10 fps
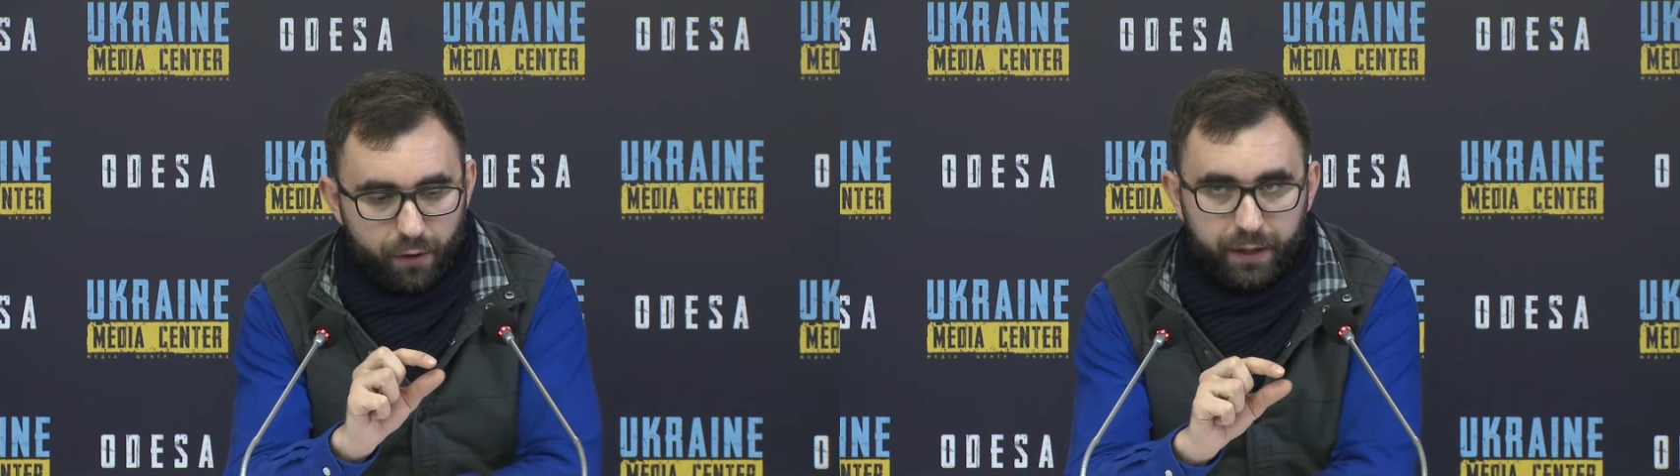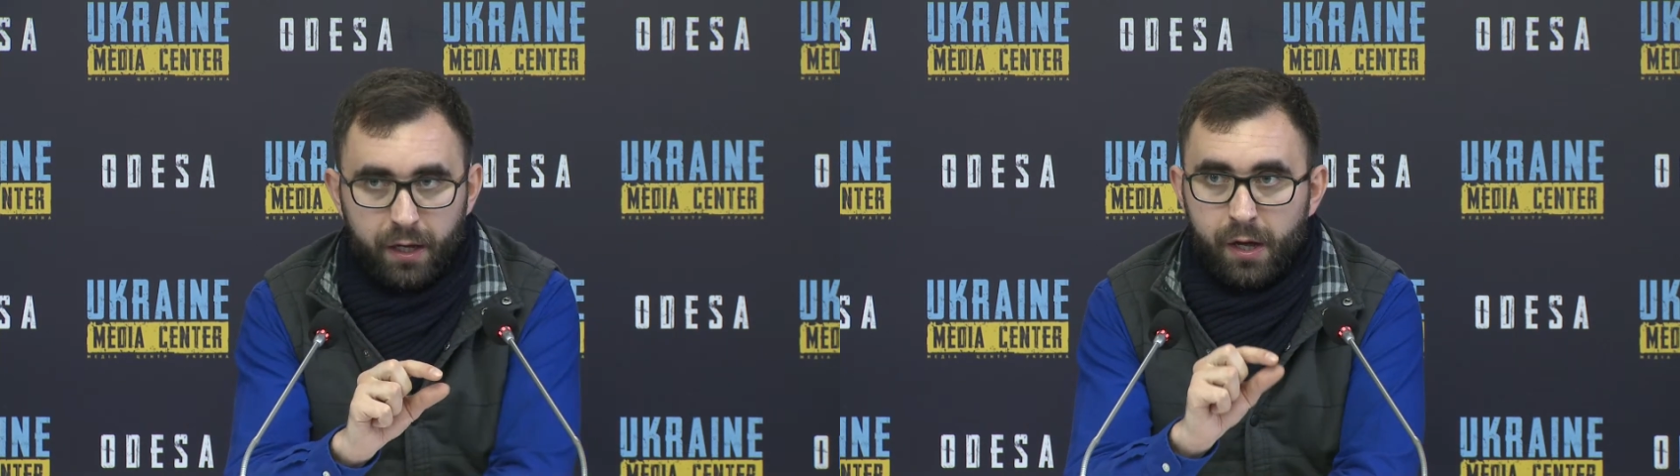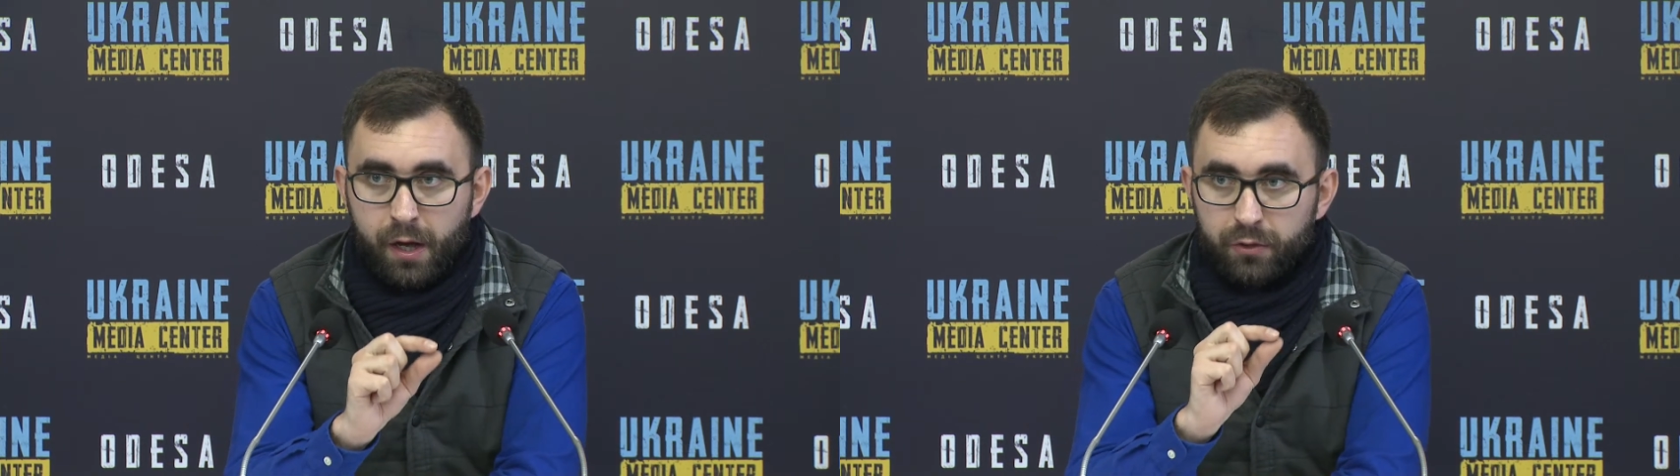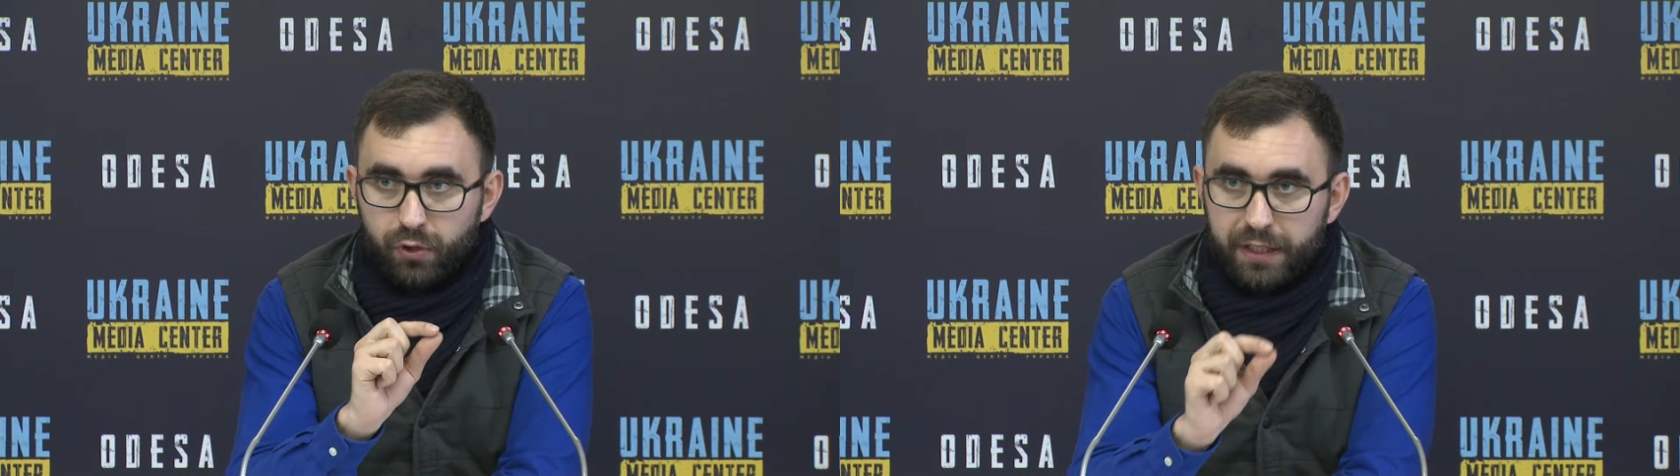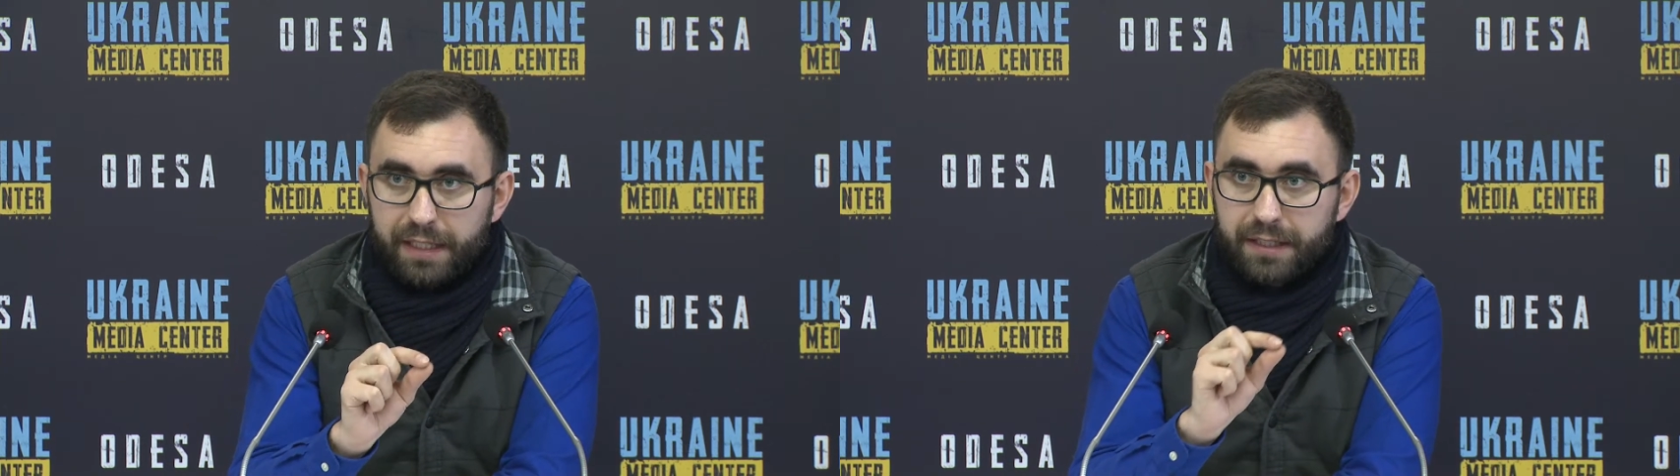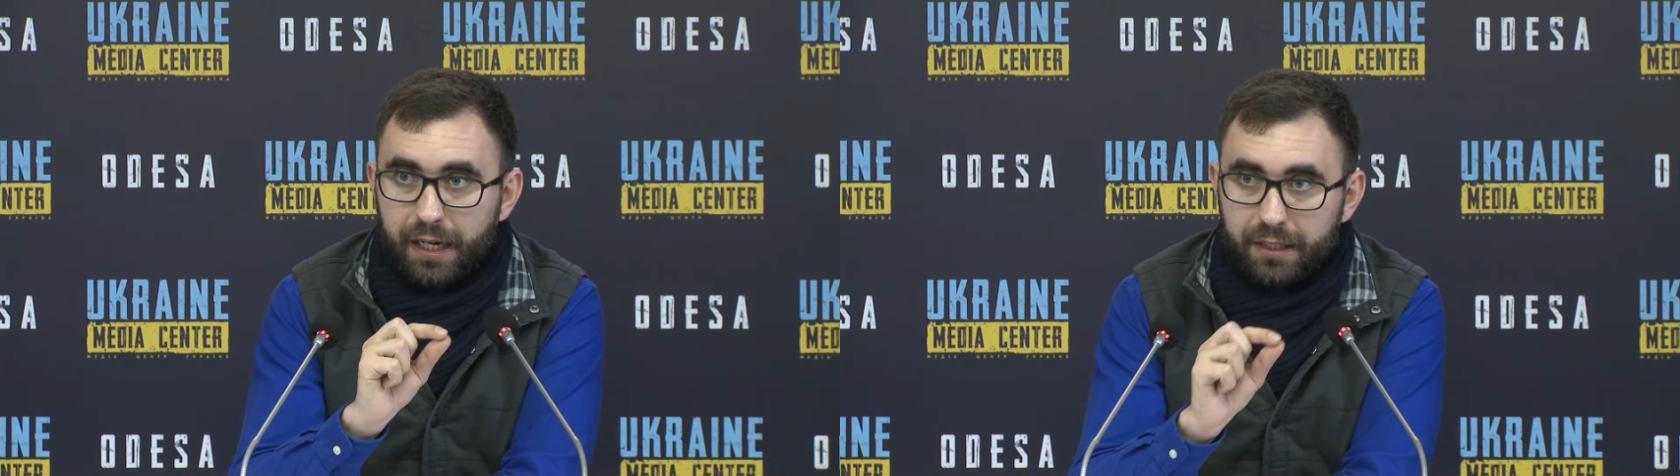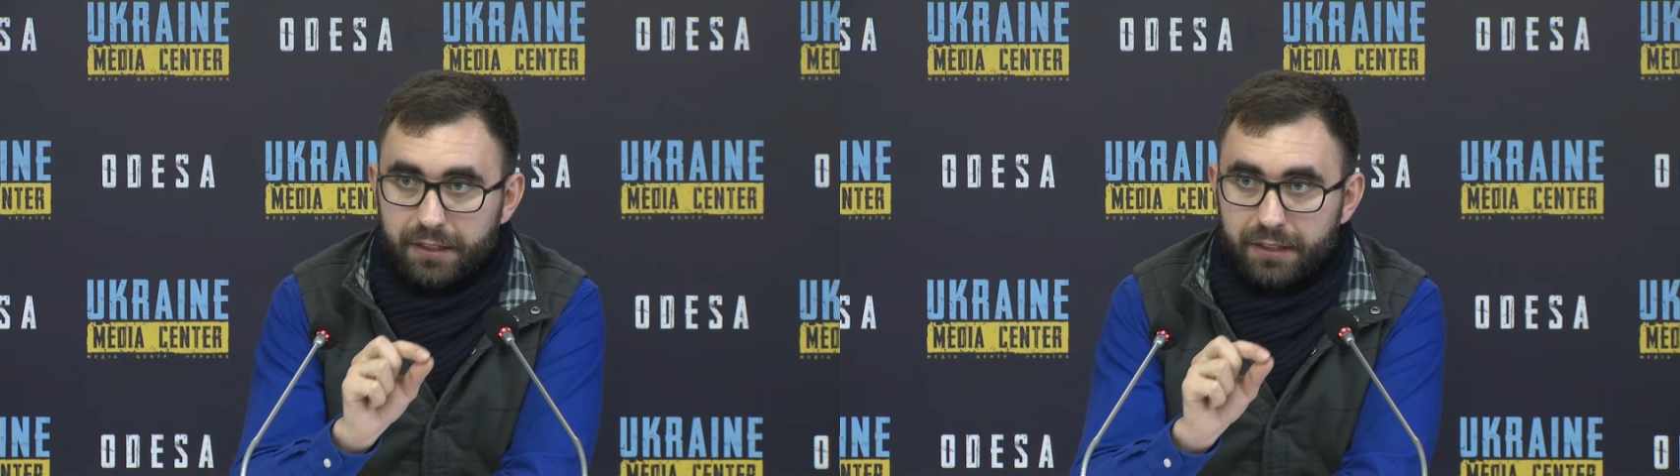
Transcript: And we published